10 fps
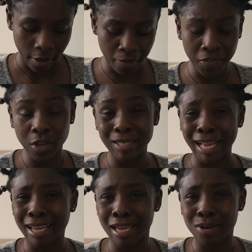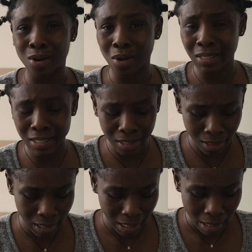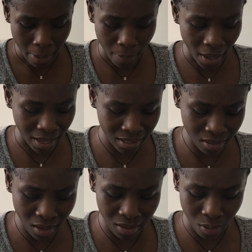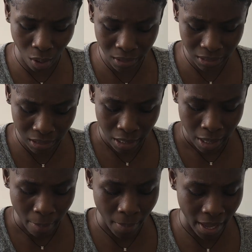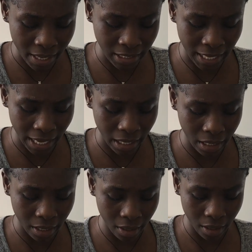it feels like a knot, but it's not a knot, but it's like